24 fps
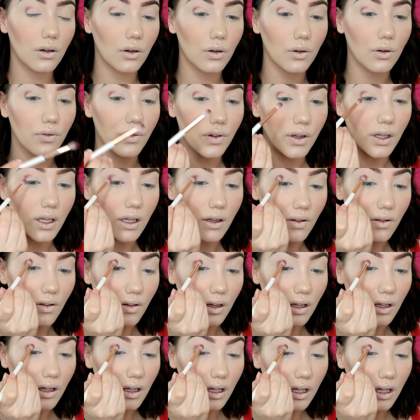Hopefully you can
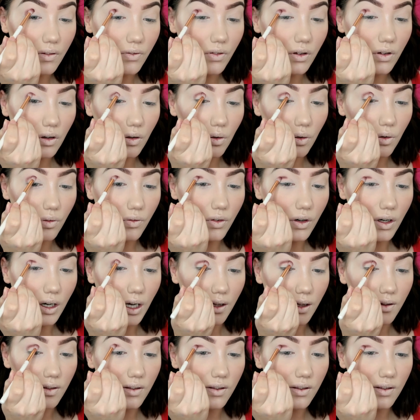see, even over
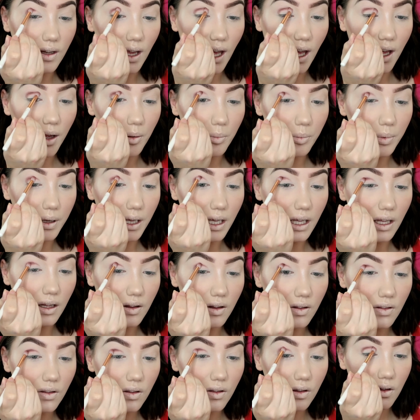a set
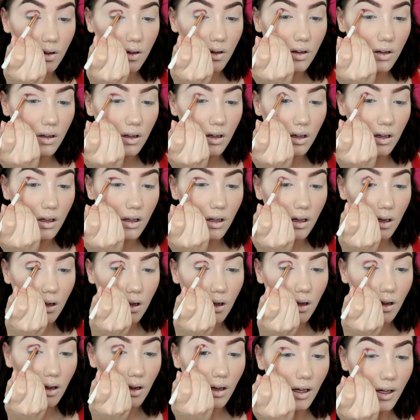base,
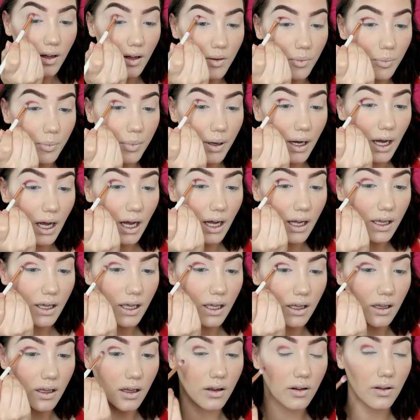that is
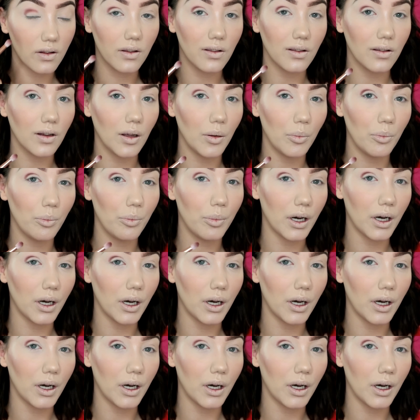packing some